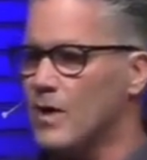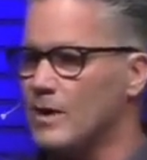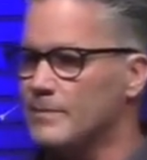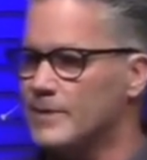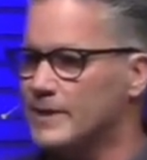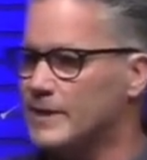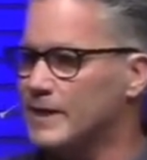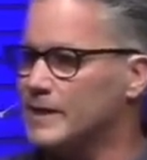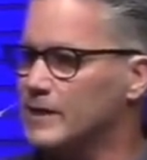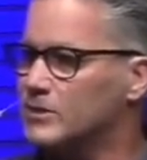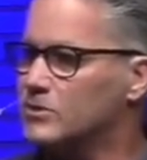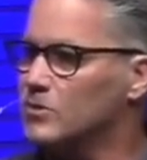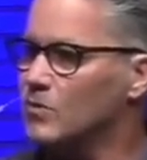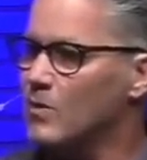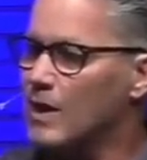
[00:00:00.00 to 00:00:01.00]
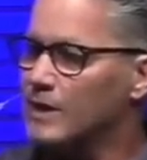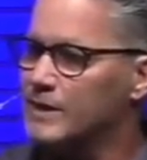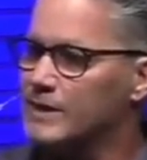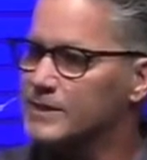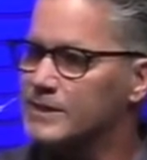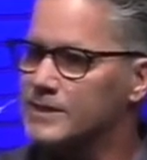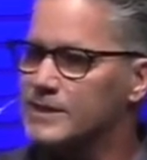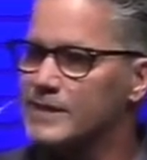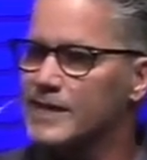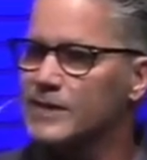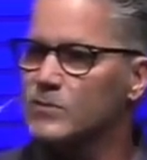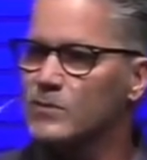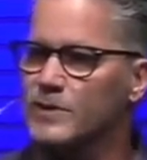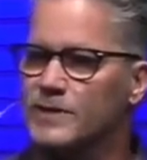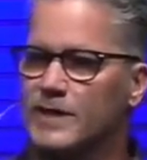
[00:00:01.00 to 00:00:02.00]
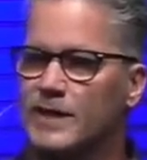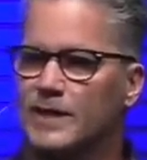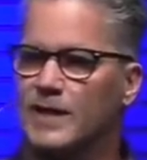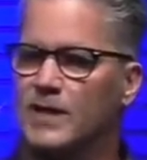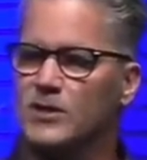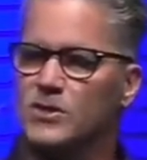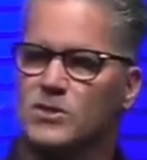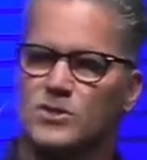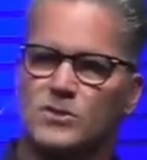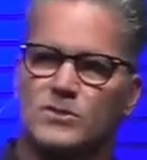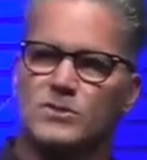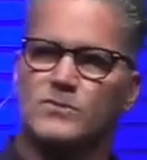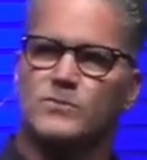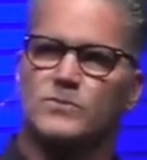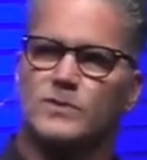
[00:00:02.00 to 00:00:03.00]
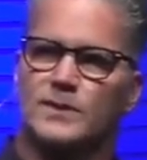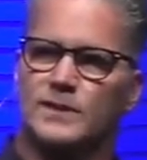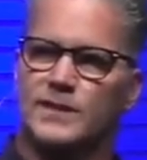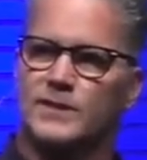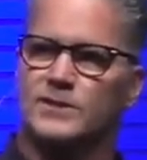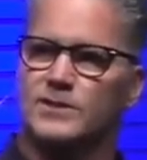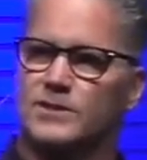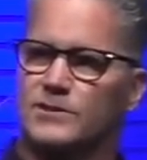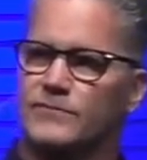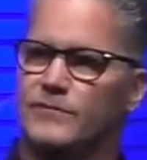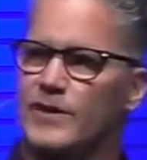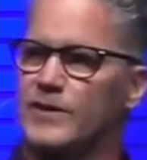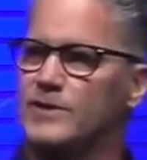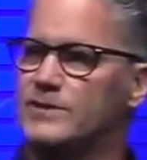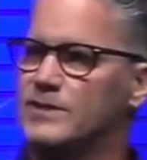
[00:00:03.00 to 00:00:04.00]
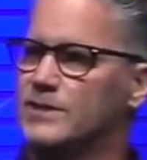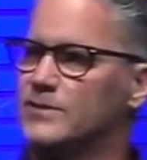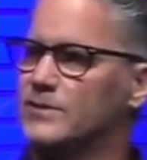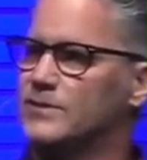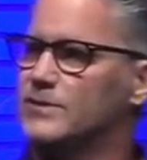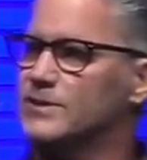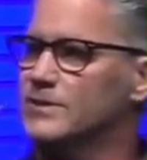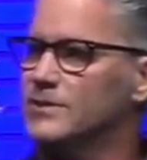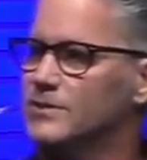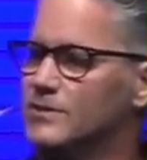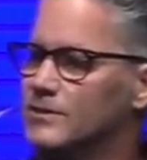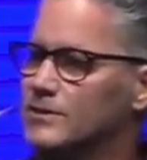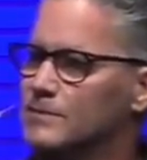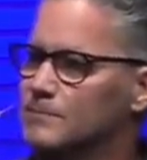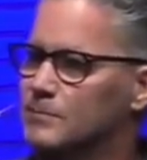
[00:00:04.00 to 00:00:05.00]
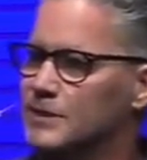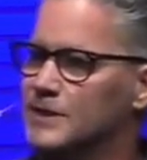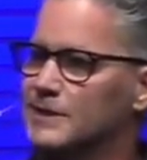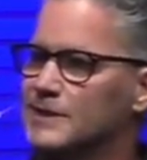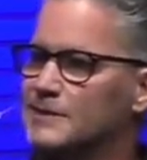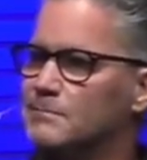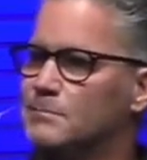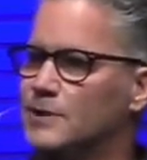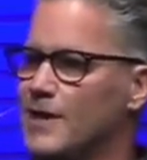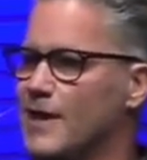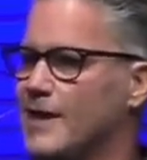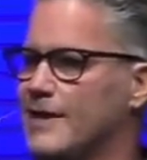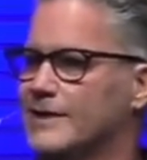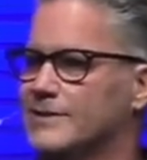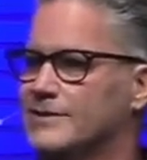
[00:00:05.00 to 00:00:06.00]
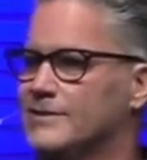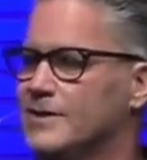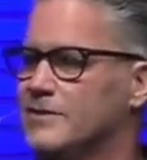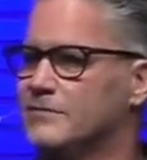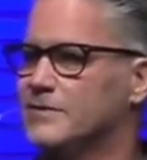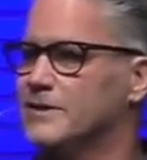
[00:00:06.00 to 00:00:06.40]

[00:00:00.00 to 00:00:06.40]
beginning to walk in sync with it. And you religious Pharisees are still completely blind. You haven't